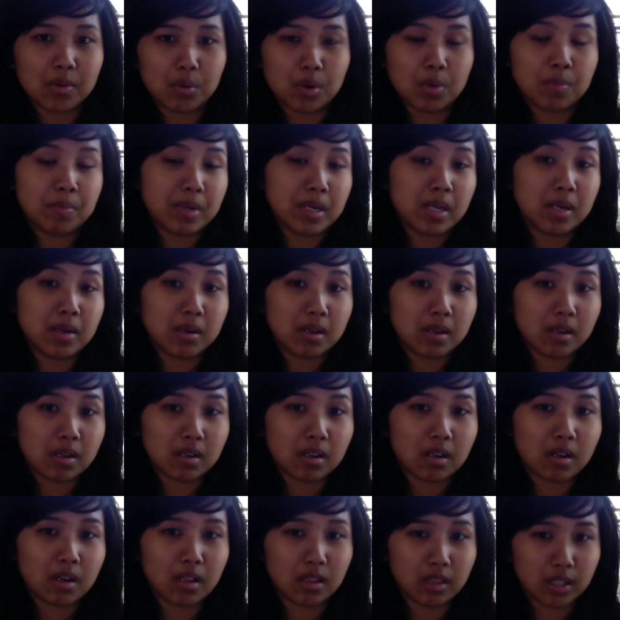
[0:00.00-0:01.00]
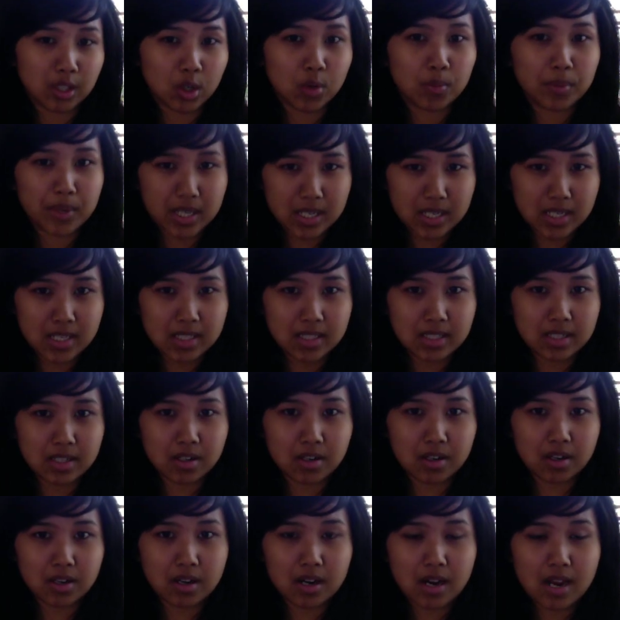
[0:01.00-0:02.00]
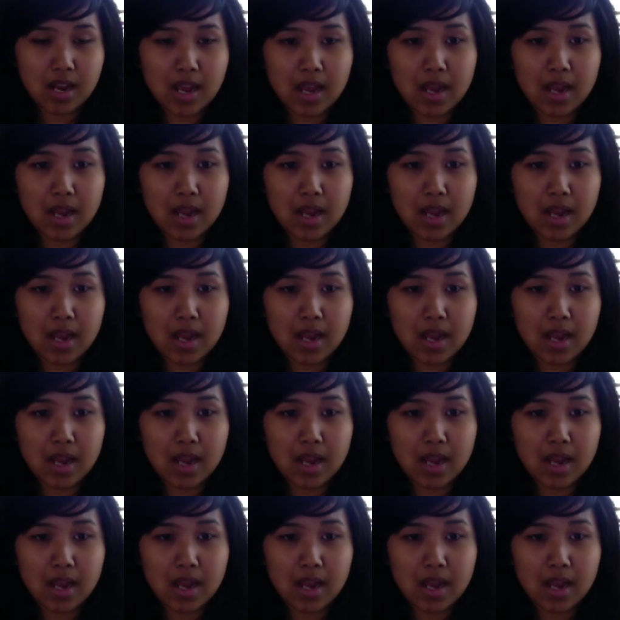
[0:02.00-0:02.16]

would be a little bit easier.